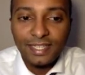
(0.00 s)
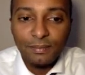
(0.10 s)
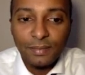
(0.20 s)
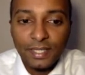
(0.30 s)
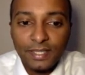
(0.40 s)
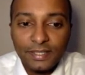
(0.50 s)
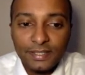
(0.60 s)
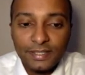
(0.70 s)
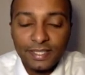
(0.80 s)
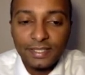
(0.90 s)
minus
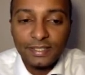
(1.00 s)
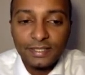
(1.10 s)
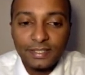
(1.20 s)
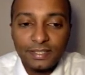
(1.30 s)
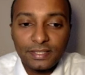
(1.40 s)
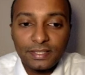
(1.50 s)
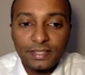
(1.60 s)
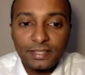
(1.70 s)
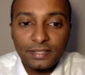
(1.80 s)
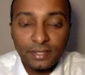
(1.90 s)
6,
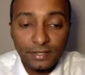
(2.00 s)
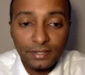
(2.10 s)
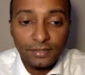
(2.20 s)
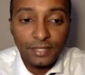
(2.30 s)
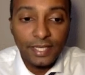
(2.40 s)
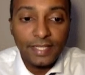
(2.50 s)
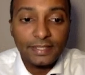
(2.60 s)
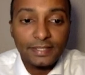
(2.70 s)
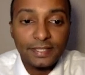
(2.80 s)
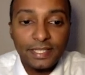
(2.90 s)
sorry,
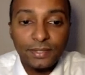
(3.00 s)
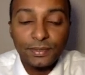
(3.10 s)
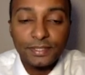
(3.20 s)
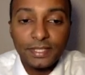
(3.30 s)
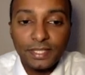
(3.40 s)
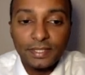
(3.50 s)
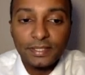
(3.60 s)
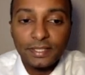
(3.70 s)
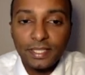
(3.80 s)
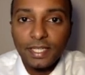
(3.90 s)
3x equals
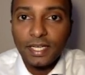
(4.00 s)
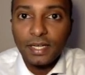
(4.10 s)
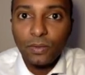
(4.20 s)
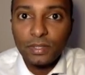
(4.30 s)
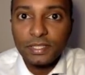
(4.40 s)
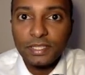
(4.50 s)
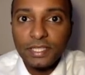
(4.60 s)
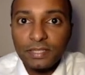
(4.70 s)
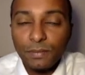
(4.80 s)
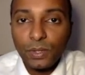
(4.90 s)
6 what do you
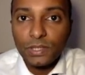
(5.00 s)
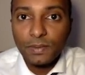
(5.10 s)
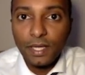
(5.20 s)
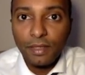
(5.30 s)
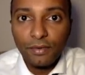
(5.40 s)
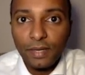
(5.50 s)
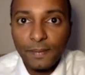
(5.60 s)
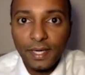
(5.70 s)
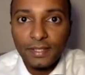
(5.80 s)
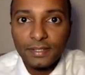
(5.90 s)
need to multiply 3
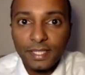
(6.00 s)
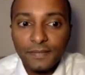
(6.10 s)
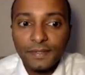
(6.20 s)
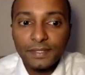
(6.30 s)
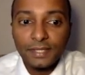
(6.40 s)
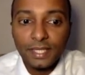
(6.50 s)
by to give us